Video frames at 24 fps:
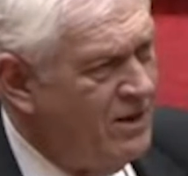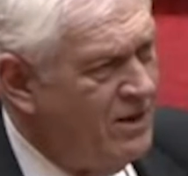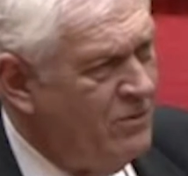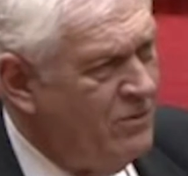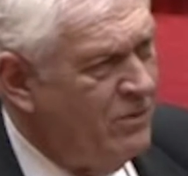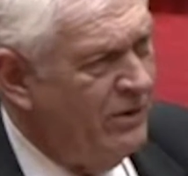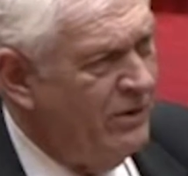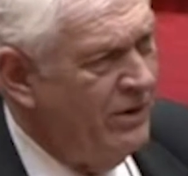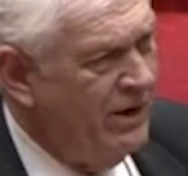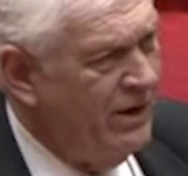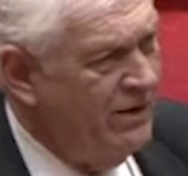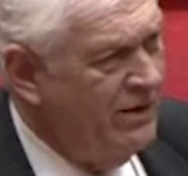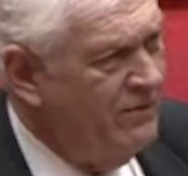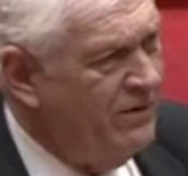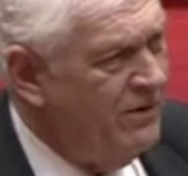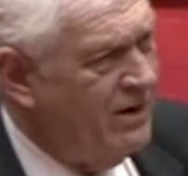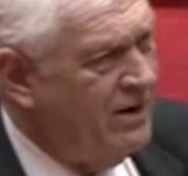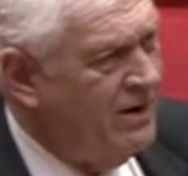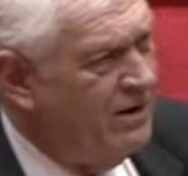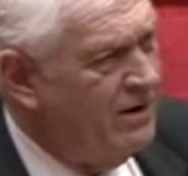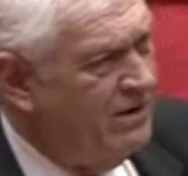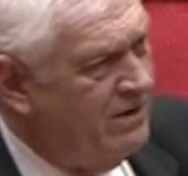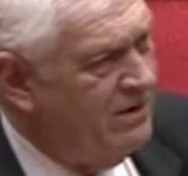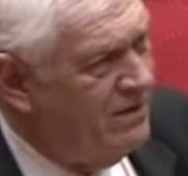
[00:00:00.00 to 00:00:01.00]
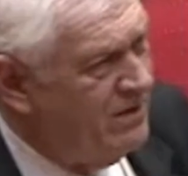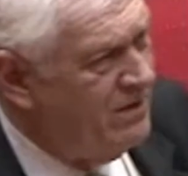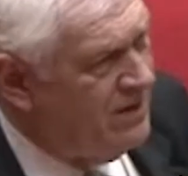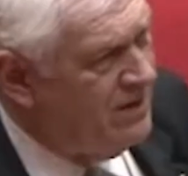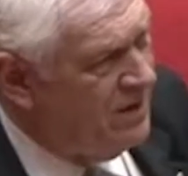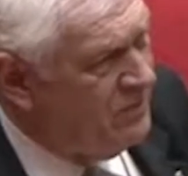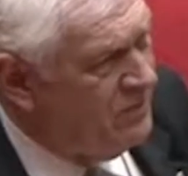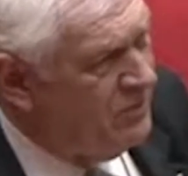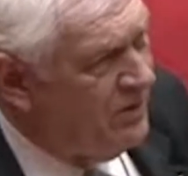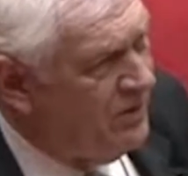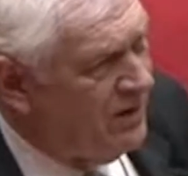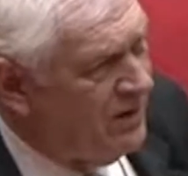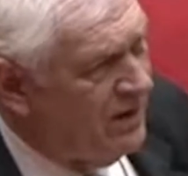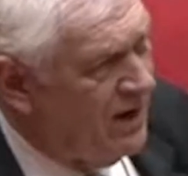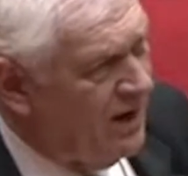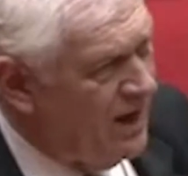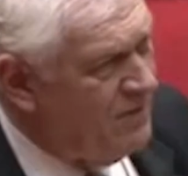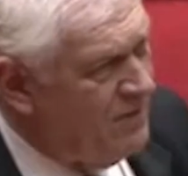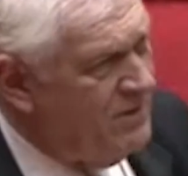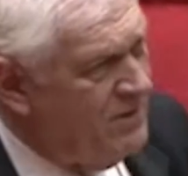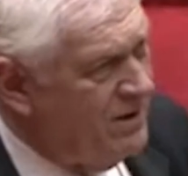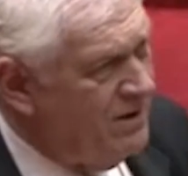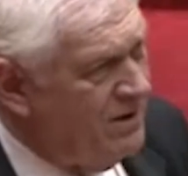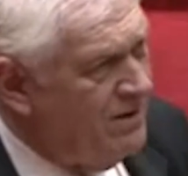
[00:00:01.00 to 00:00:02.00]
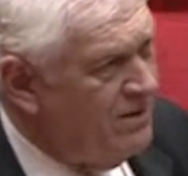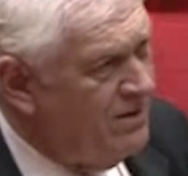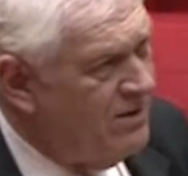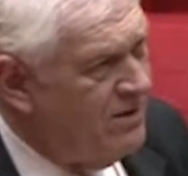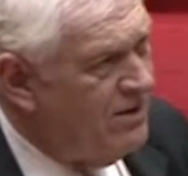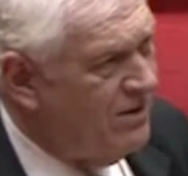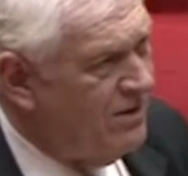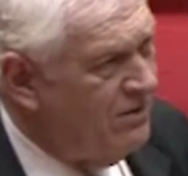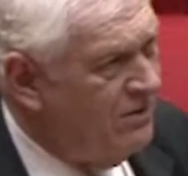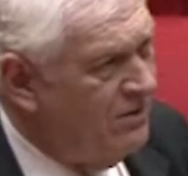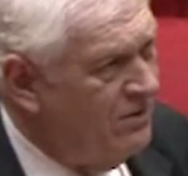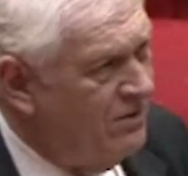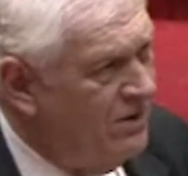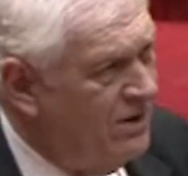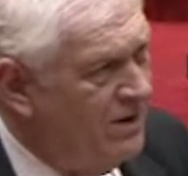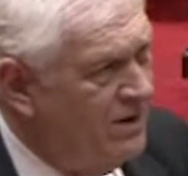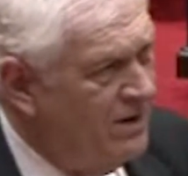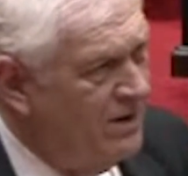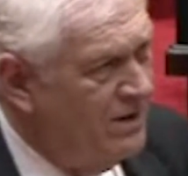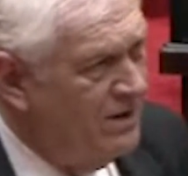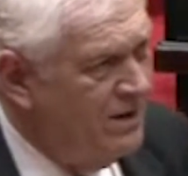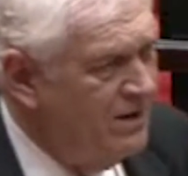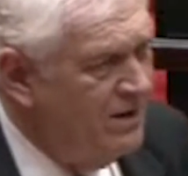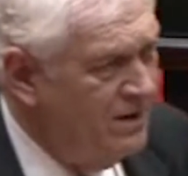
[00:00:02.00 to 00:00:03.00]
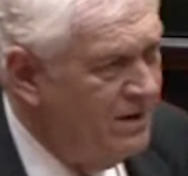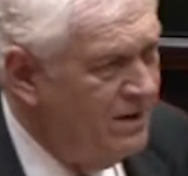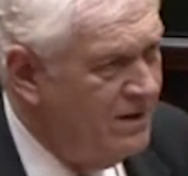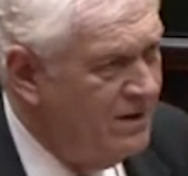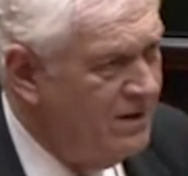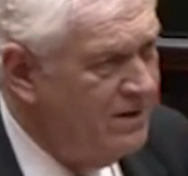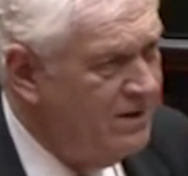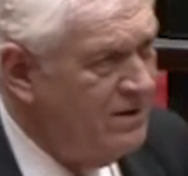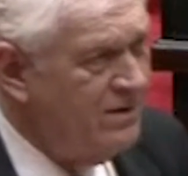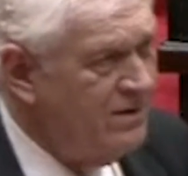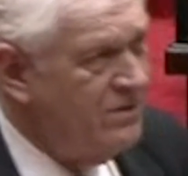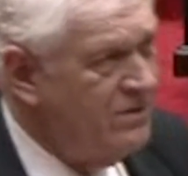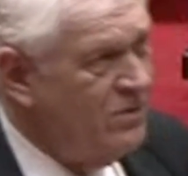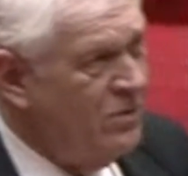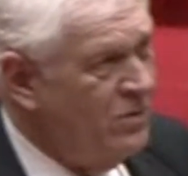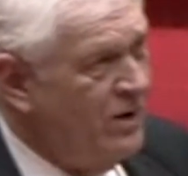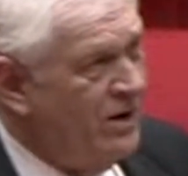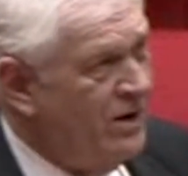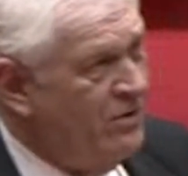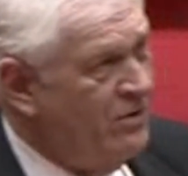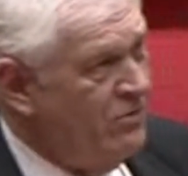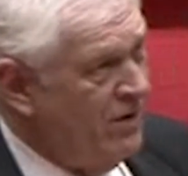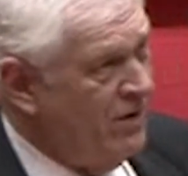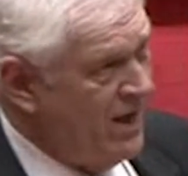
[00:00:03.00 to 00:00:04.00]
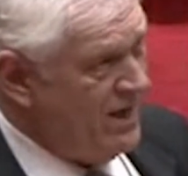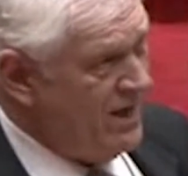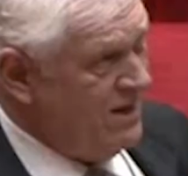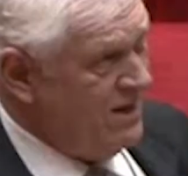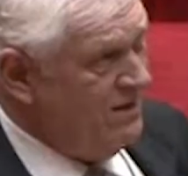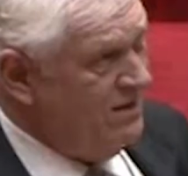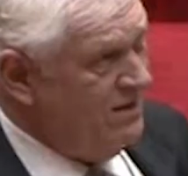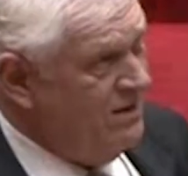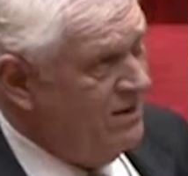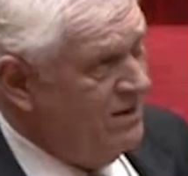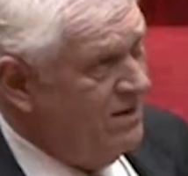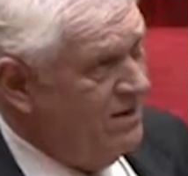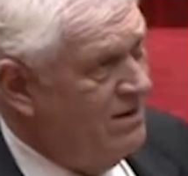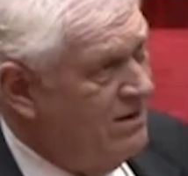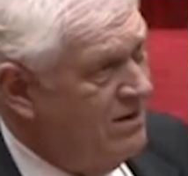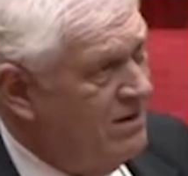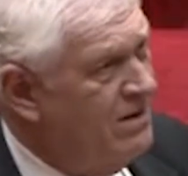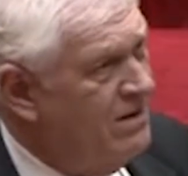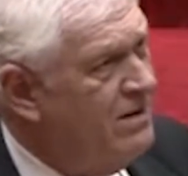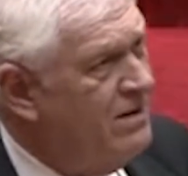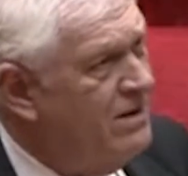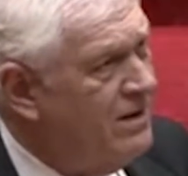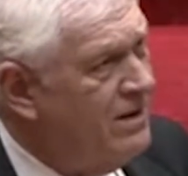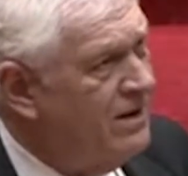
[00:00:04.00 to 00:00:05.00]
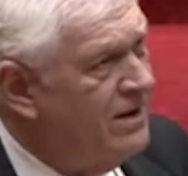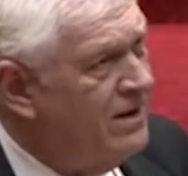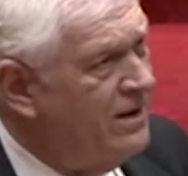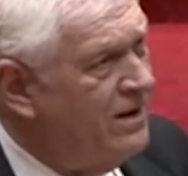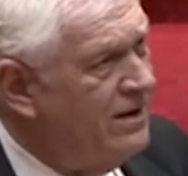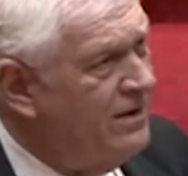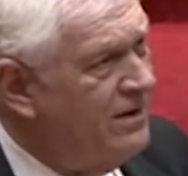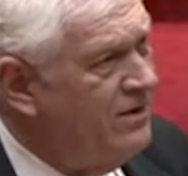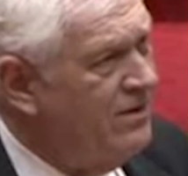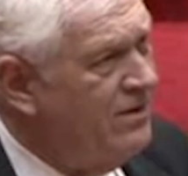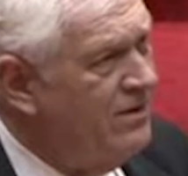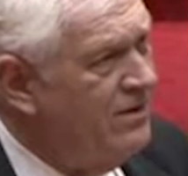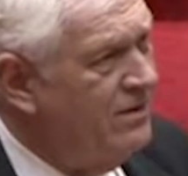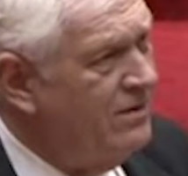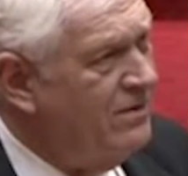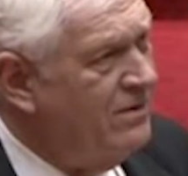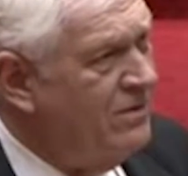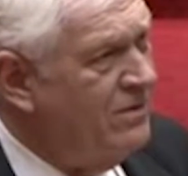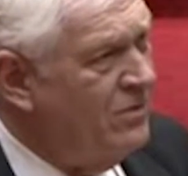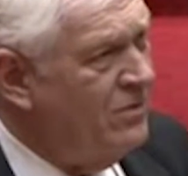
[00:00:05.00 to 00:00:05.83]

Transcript: live in a temperate climate, so when it rains, the